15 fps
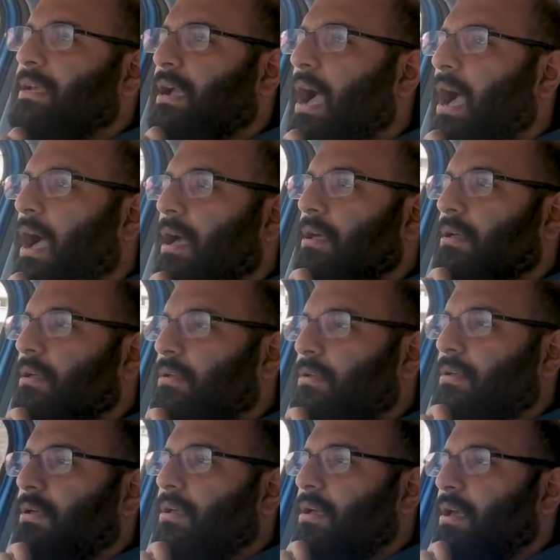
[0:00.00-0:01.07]
car.
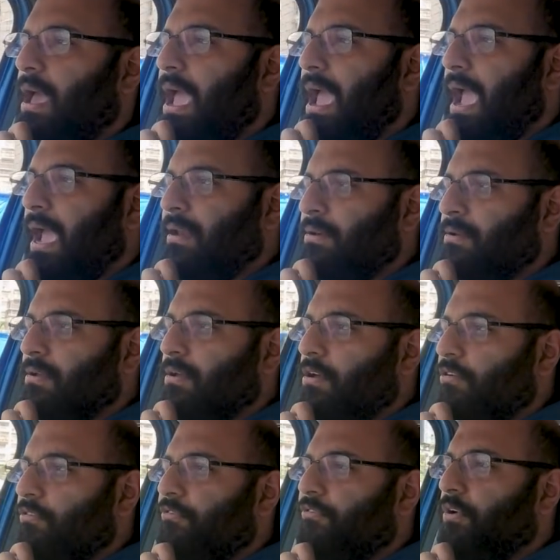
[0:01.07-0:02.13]
And
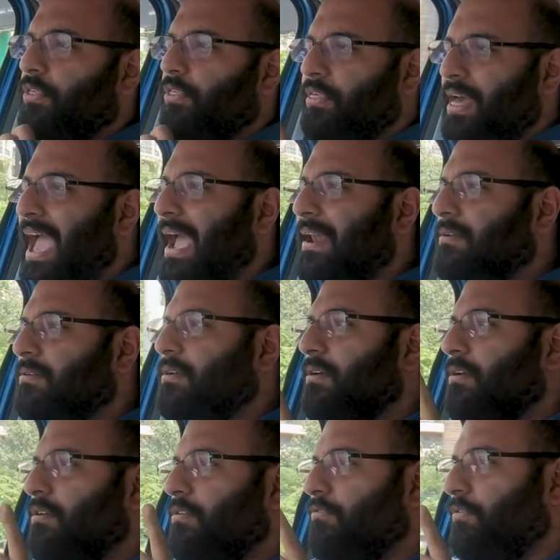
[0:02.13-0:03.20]
for that
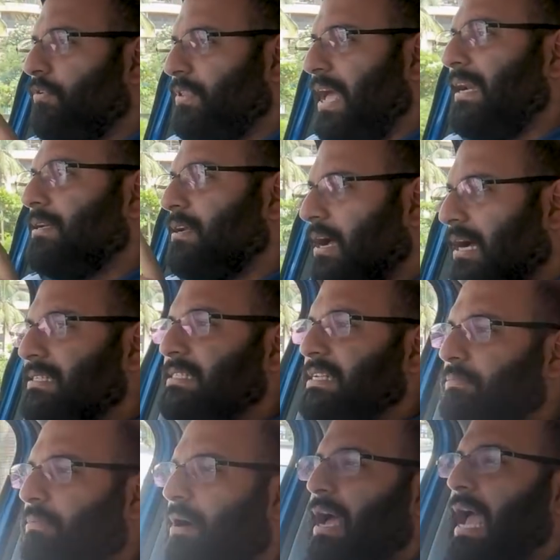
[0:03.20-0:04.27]

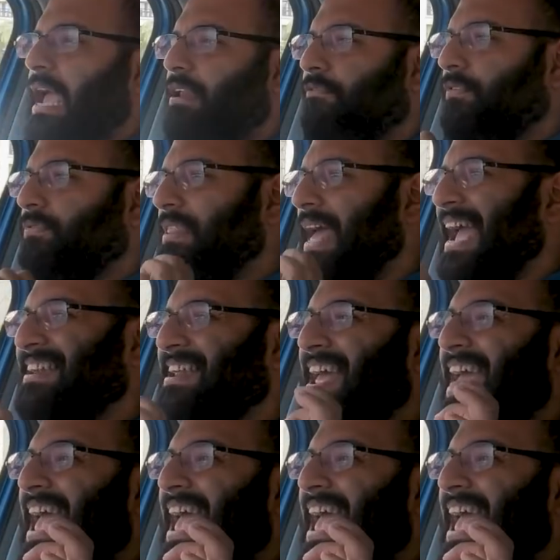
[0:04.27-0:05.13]
customer and for that